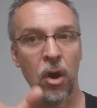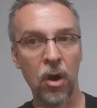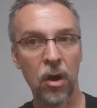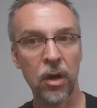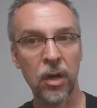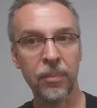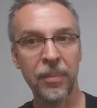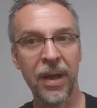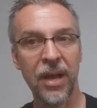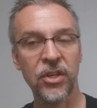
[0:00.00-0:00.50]

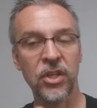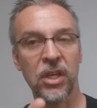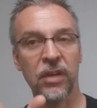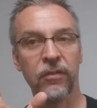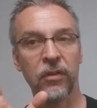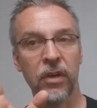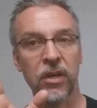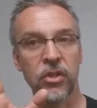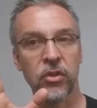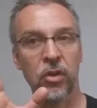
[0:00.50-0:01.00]
card
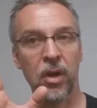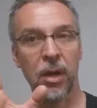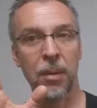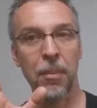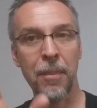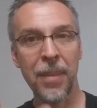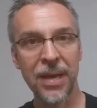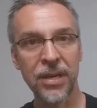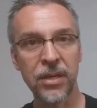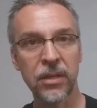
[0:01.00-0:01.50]
magic, very
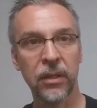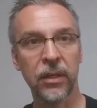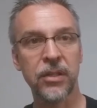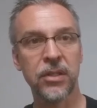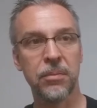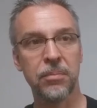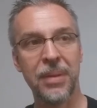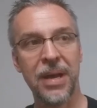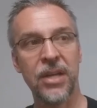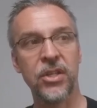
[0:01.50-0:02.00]
strong
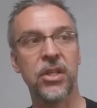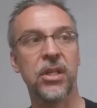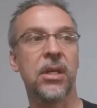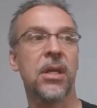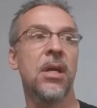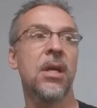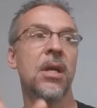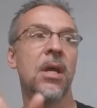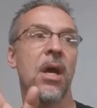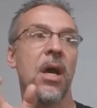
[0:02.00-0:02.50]
mentalism
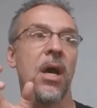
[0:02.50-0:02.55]
magic.